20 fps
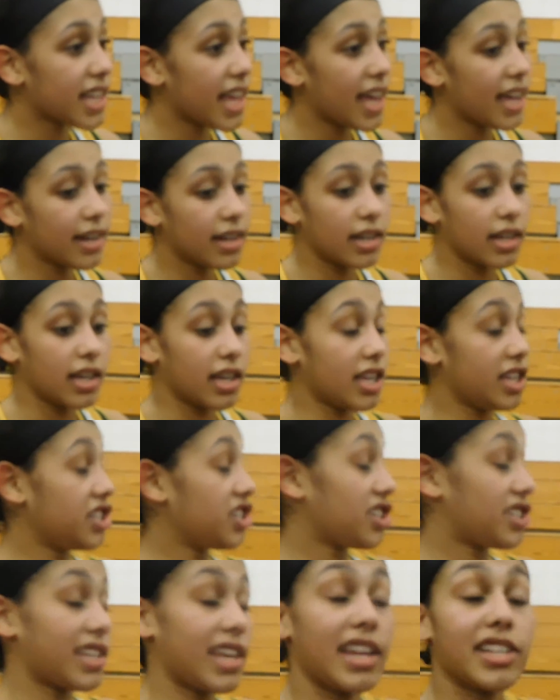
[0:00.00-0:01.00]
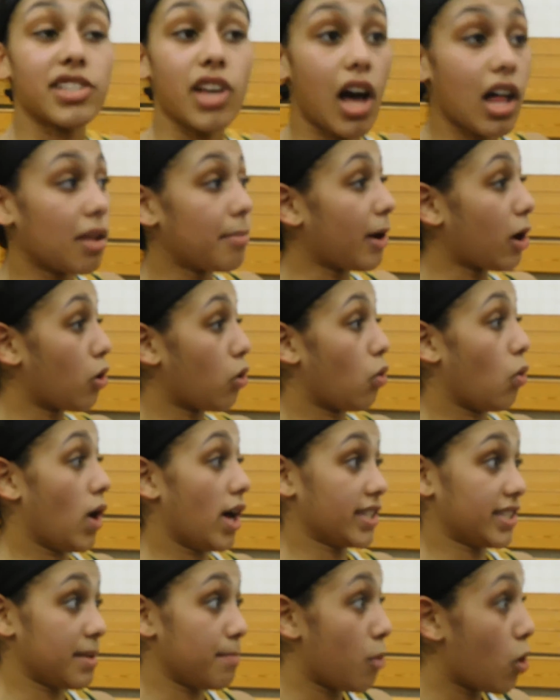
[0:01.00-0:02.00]
said, "He just said it's all about who
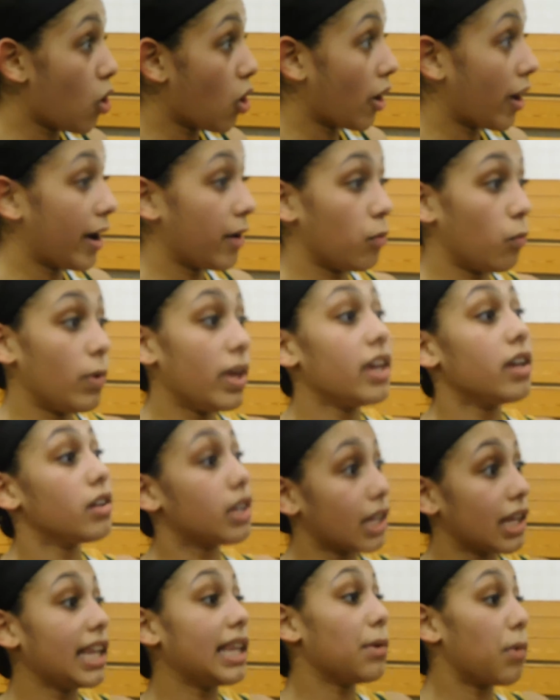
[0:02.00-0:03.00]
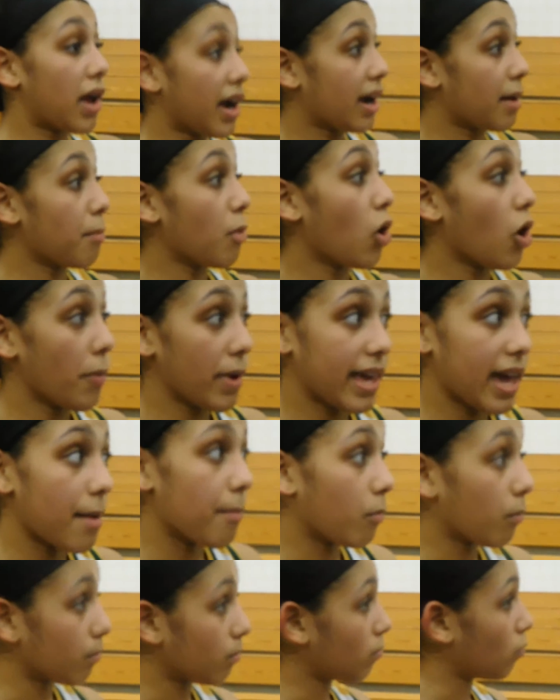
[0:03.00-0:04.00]
wants it more." And we clearly wanted it more. We
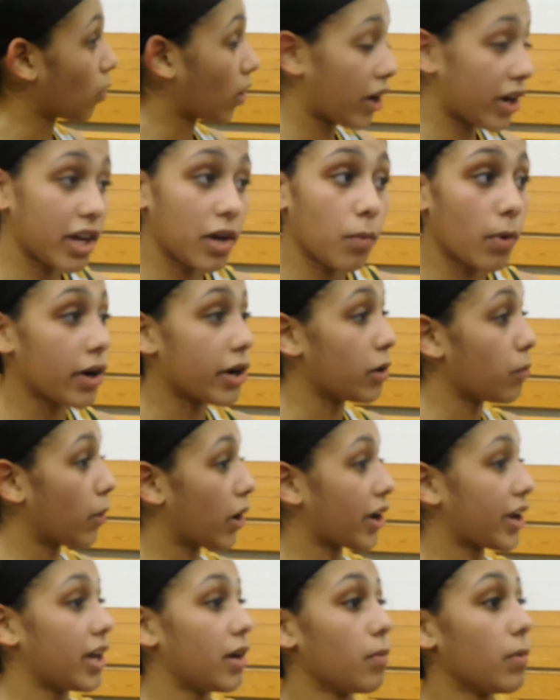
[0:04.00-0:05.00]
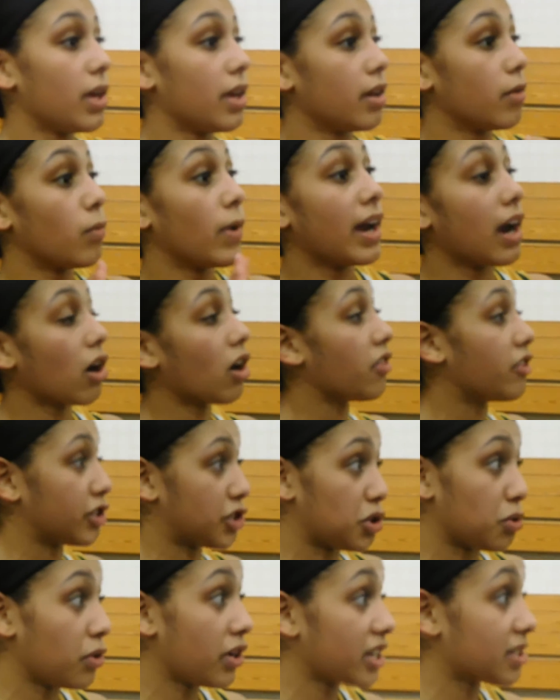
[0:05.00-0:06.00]
kept working, working, working. We went out on the
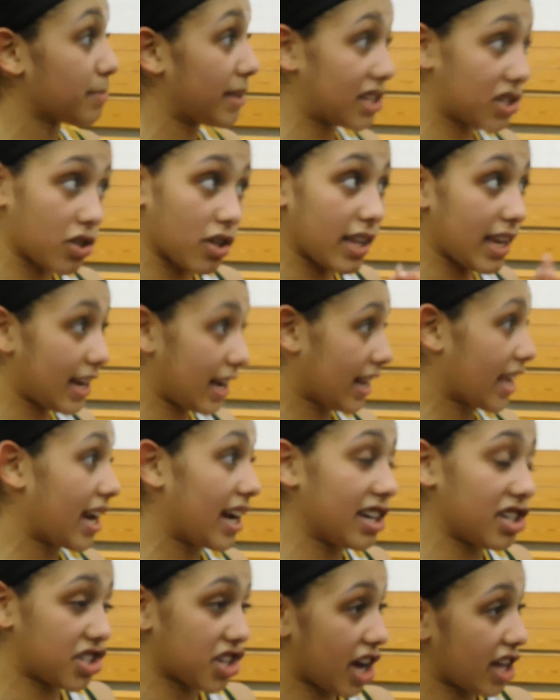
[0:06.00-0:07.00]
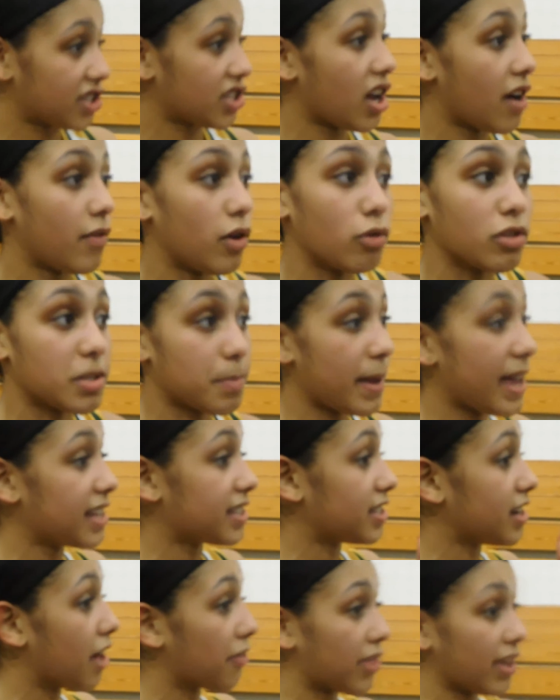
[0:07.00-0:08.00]
shooters, made sure they didn't get any shots off, no
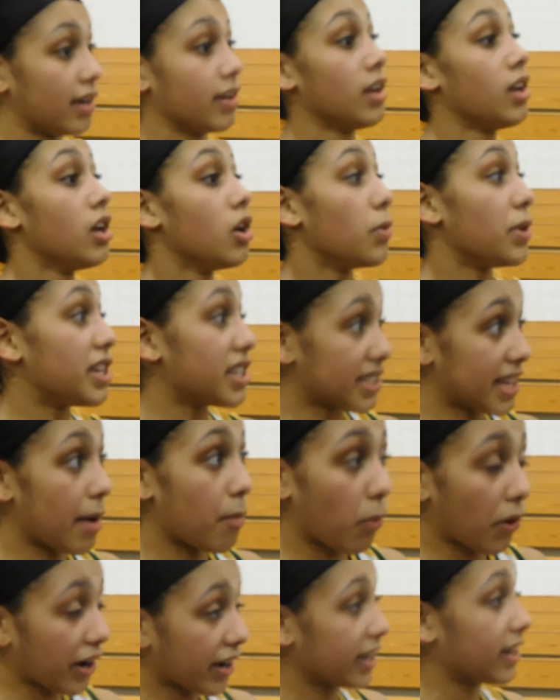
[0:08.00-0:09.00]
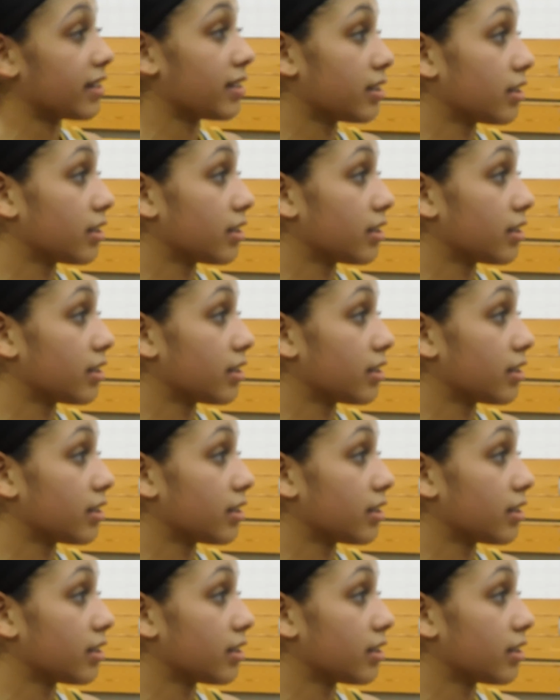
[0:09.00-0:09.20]
space, nothing. We just kept working.